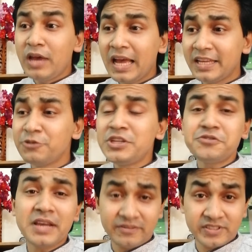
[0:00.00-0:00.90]
you need to
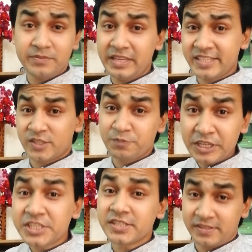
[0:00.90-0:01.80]
have some
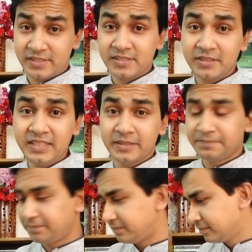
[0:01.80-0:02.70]
expressions. Okay,
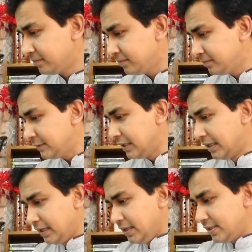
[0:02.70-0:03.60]

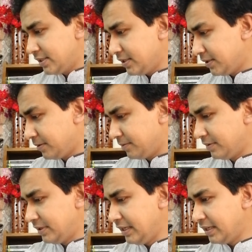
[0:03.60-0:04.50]
so
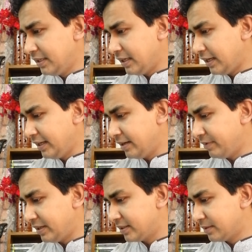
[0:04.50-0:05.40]
then I have
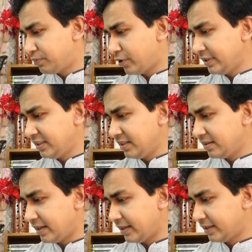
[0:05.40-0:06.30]
another point
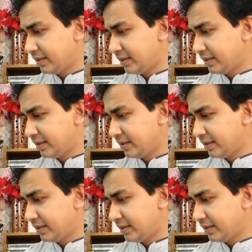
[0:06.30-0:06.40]
like